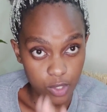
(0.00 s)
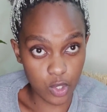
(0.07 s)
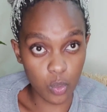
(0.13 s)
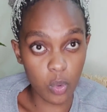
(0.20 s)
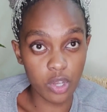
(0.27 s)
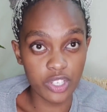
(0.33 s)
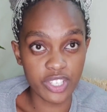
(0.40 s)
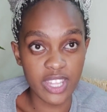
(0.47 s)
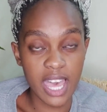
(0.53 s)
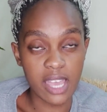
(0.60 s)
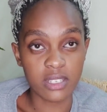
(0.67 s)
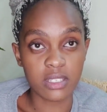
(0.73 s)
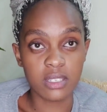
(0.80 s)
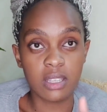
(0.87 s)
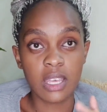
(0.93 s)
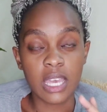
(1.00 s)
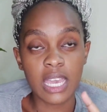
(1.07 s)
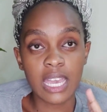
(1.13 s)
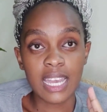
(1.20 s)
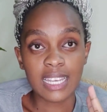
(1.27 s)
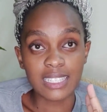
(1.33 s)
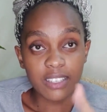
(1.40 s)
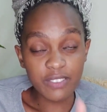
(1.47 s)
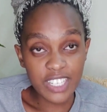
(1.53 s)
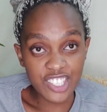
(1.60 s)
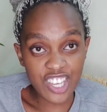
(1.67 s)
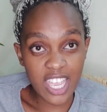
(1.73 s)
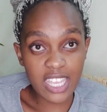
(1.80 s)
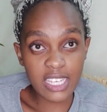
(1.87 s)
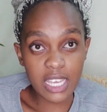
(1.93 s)
you wash that. The
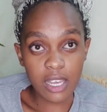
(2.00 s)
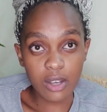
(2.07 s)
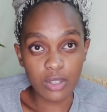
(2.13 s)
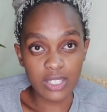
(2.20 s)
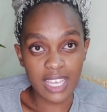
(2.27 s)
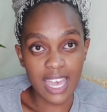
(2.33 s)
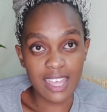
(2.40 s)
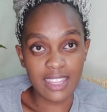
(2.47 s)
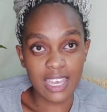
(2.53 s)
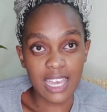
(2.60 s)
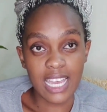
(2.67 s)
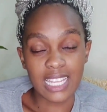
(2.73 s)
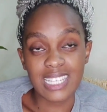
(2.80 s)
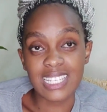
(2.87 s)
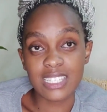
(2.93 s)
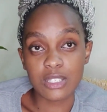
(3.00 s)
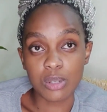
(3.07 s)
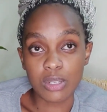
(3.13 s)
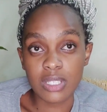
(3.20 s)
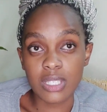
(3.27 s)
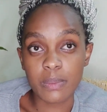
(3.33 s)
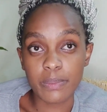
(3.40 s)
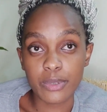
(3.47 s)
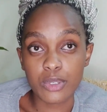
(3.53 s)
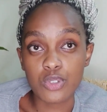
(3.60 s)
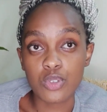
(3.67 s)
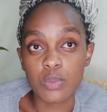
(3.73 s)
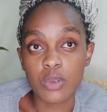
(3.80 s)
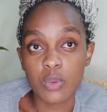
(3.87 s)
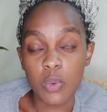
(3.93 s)
vagina, on the other hand, is not
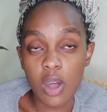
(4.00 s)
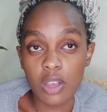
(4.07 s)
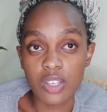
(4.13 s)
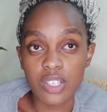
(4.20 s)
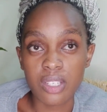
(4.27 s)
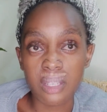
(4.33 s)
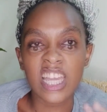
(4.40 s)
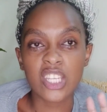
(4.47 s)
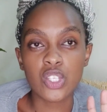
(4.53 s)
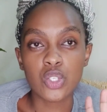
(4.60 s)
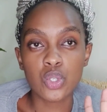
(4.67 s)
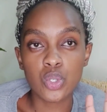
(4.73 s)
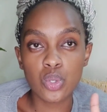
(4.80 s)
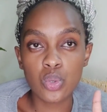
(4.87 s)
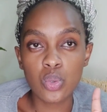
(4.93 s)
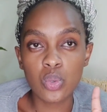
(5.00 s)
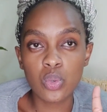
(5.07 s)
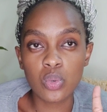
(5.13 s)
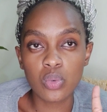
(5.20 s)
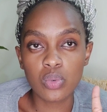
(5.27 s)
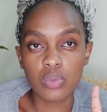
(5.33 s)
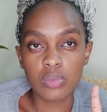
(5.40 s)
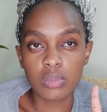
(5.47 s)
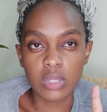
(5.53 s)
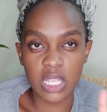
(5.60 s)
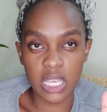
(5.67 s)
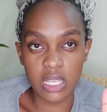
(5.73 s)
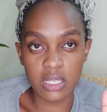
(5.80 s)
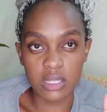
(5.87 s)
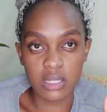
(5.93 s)
supposed to be washed. There are two
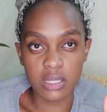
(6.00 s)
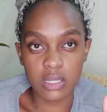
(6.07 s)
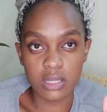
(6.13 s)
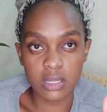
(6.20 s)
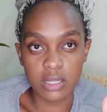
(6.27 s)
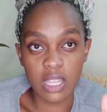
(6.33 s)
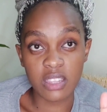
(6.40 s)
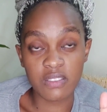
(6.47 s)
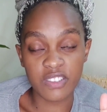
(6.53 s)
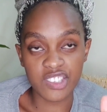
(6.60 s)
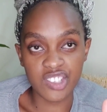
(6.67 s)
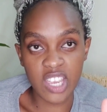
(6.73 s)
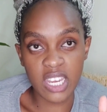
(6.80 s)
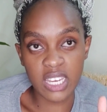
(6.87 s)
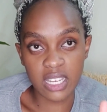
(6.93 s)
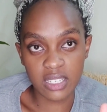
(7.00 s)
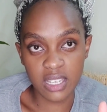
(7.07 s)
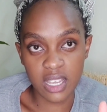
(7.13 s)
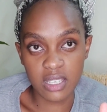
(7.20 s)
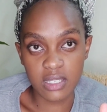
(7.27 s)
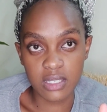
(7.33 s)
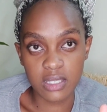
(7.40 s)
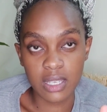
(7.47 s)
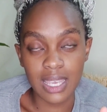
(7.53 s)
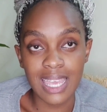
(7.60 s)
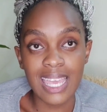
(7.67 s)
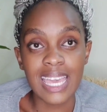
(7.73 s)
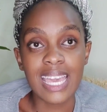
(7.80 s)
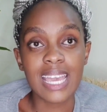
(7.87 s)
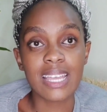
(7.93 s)
things that the vagina does
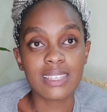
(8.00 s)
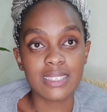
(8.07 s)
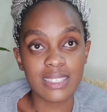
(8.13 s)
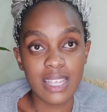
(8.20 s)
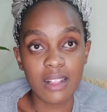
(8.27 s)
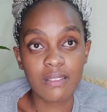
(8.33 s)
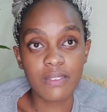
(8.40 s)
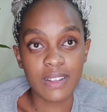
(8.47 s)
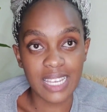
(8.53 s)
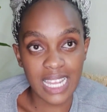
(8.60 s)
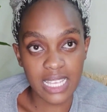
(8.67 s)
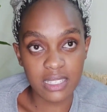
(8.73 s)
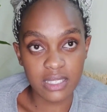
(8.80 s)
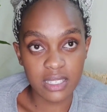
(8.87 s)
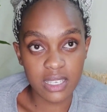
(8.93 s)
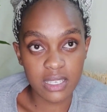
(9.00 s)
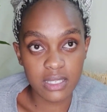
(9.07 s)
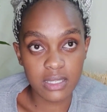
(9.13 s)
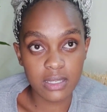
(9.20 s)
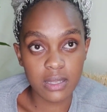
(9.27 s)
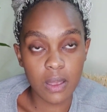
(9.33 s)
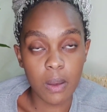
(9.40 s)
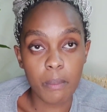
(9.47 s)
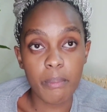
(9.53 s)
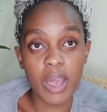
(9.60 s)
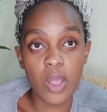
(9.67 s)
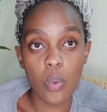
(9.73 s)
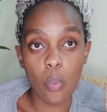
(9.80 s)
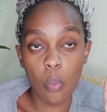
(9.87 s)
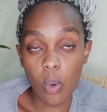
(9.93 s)
it self cleanses
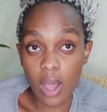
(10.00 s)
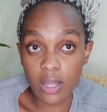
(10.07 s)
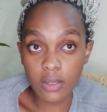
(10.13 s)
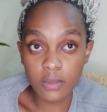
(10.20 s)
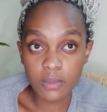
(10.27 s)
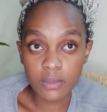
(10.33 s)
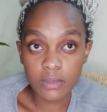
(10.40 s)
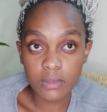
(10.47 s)
by one,